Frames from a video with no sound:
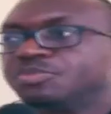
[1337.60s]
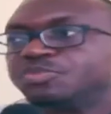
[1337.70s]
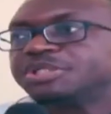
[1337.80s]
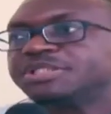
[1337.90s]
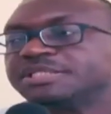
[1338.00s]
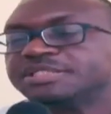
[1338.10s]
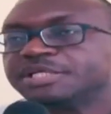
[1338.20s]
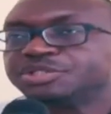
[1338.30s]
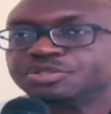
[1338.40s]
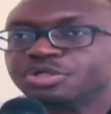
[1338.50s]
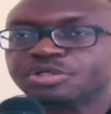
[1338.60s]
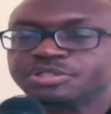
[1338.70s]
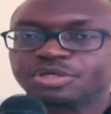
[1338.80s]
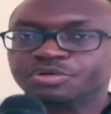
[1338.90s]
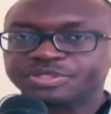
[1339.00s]
Presidency, as you know,
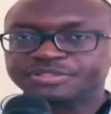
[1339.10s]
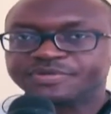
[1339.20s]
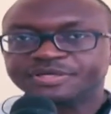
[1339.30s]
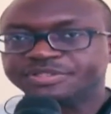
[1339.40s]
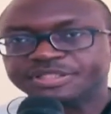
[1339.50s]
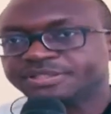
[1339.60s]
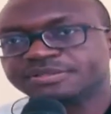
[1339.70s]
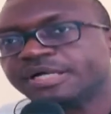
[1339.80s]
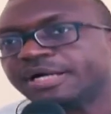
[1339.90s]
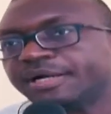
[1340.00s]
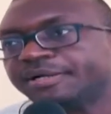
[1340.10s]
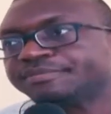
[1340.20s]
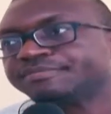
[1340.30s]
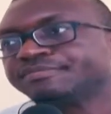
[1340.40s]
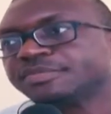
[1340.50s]
is always very
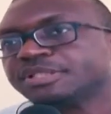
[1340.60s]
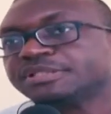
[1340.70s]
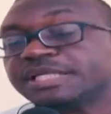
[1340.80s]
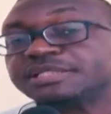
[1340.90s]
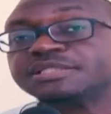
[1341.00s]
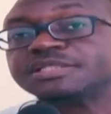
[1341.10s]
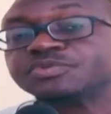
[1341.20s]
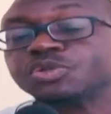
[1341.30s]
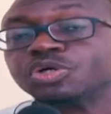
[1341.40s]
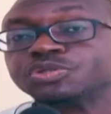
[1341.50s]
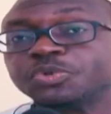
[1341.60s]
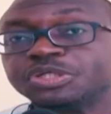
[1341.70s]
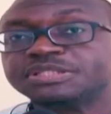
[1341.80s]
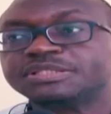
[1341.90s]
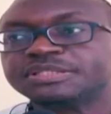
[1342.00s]
sensitive towards
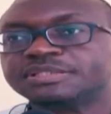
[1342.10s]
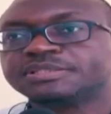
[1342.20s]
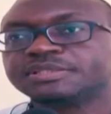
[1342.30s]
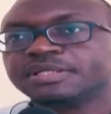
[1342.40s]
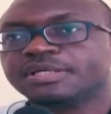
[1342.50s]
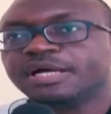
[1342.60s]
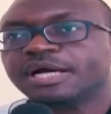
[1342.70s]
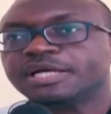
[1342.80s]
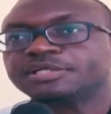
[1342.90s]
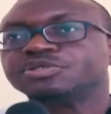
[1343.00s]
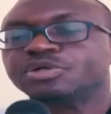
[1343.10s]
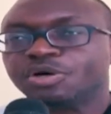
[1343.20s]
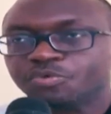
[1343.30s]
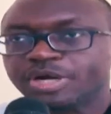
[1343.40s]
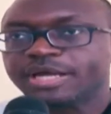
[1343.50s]
police needs. You
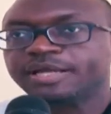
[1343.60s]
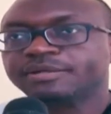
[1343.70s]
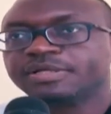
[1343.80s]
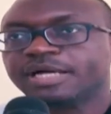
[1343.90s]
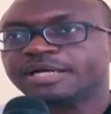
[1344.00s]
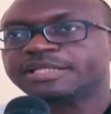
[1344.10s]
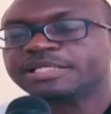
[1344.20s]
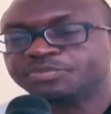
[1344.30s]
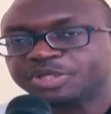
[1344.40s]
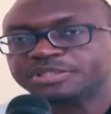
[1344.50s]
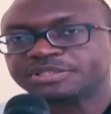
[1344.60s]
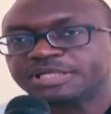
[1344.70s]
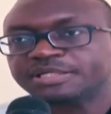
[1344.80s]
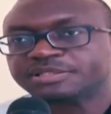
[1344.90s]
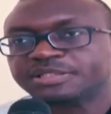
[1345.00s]
are aware that the
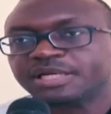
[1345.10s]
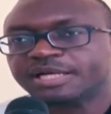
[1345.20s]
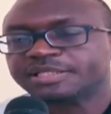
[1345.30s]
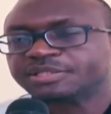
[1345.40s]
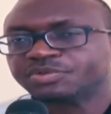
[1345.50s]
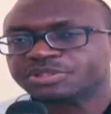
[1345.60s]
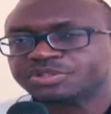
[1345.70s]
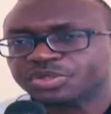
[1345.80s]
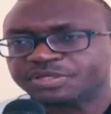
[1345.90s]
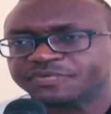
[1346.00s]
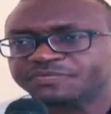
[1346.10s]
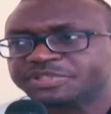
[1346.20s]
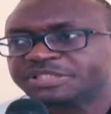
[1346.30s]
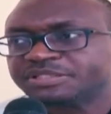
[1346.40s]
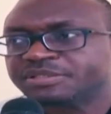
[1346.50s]
president, I think it was in
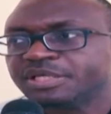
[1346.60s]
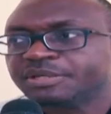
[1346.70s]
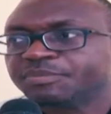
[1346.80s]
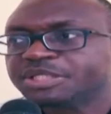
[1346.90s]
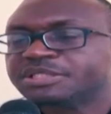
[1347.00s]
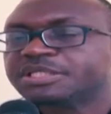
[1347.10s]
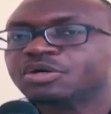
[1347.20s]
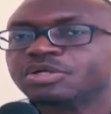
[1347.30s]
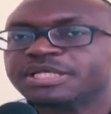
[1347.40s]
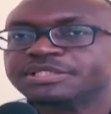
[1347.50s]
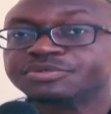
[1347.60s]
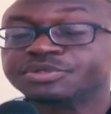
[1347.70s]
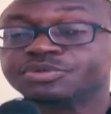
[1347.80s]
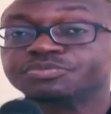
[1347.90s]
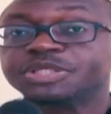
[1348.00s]
2015, basically ordered the
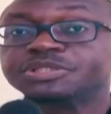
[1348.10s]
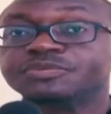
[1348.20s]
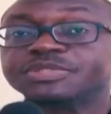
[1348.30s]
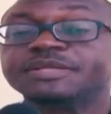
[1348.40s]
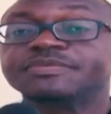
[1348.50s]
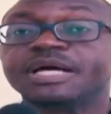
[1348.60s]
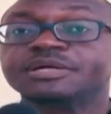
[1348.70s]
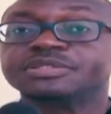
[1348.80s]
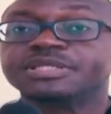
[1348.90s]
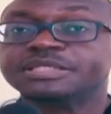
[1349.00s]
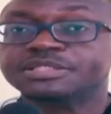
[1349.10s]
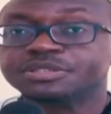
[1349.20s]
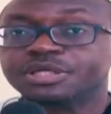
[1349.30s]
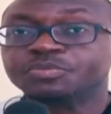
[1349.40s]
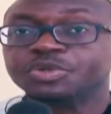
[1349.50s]
recruitment of 10,000
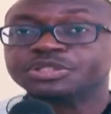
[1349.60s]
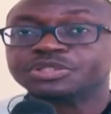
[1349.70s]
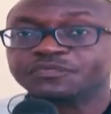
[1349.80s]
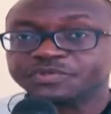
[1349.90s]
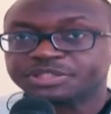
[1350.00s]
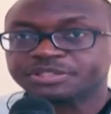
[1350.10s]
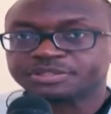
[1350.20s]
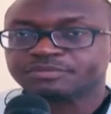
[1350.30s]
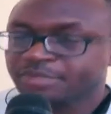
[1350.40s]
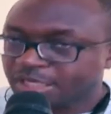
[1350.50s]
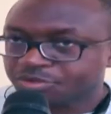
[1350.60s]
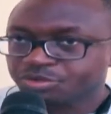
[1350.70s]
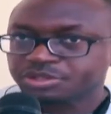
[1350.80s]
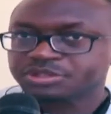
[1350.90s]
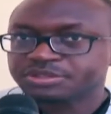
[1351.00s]
additional police officers
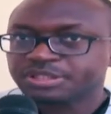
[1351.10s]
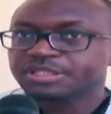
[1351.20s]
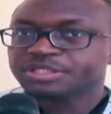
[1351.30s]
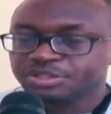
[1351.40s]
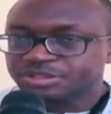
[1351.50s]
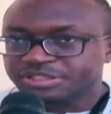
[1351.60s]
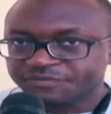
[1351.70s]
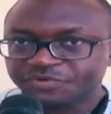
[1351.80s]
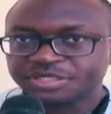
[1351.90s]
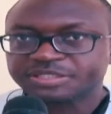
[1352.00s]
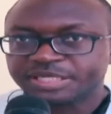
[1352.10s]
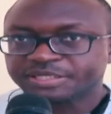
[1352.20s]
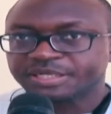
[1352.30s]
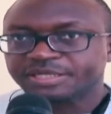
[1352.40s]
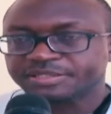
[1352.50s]
across, you know, the different
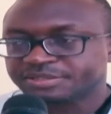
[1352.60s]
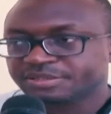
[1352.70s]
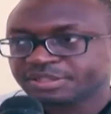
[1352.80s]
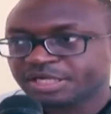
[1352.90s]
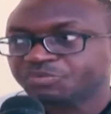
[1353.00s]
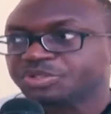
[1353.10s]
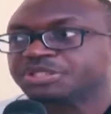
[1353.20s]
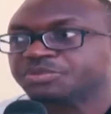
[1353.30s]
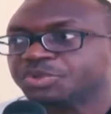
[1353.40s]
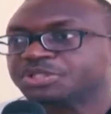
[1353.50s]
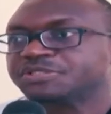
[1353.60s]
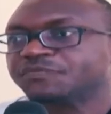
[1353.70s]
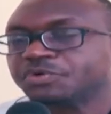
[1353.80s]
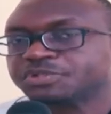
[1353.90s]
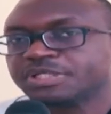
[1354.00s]
cadres within the police
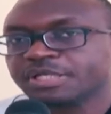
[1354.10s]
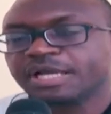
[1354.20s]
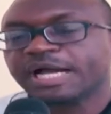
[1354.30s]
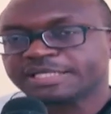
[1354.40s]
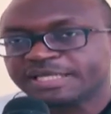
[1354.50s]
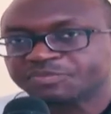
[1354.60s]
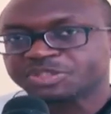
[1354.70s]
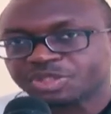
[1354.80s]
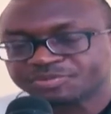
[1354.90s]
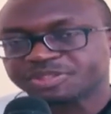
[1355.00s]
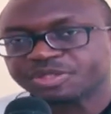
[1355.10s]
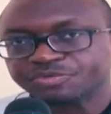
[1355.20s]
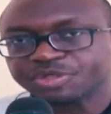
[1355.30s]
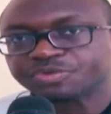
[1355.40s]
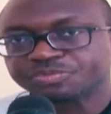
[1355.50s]
force. And there have been
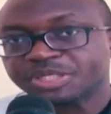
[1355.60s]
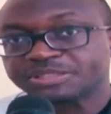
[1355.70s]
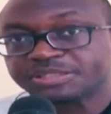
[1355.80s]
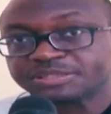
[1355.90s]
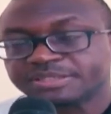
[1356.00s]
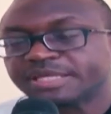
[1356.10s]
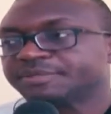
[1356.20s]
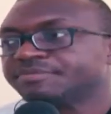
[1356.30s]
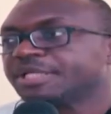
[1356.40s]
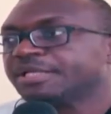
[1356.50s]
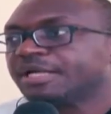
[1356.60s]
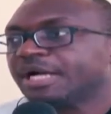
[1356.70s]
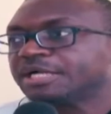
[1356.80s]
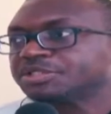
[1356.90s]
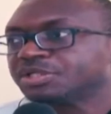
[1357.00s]
subsequent recruitments since
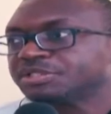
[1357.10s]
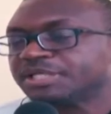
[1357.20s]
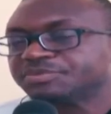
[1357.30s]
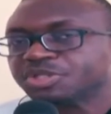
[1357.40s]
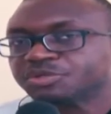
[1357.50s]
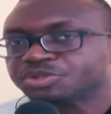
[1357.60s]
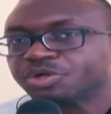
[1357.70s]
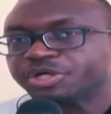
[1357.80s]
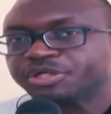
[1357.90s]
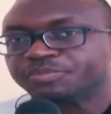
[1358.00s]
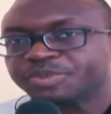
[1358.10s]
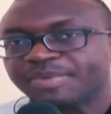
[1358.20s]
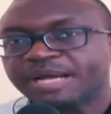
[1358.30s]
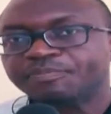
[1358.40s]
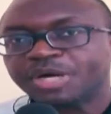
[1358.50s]
then. So in terms of shoring up the
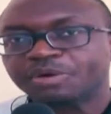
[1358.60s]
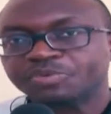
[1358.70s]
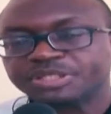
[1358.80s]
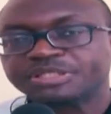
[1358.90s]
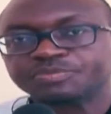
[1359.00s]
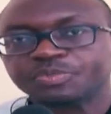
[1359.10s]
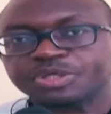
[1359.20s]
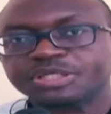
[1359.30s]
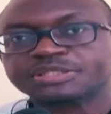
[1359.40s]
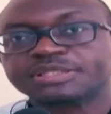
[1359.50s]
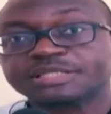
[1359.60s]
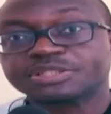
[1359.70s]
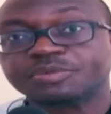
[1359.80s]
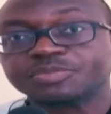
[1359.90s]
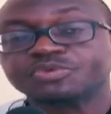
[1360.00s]
manpower within the police, that's
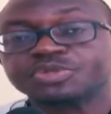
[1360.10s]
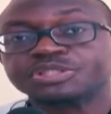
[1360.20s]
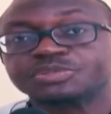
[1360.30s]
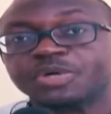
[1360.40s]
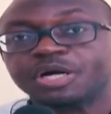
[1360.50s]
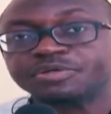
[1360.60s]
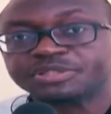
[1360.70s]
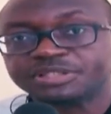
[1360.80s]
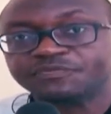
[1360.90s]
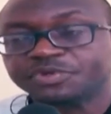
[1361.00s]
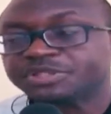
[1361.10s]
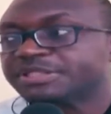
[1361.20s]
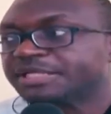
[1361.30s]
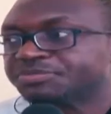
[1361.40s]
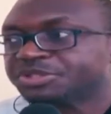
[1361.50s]
something which is priority for
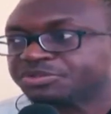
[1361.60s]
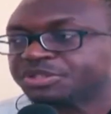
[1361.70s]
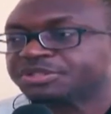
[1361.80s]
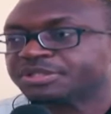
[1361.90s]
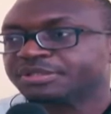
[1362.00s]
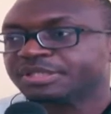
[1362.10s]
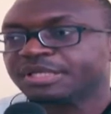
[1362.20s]
this administration.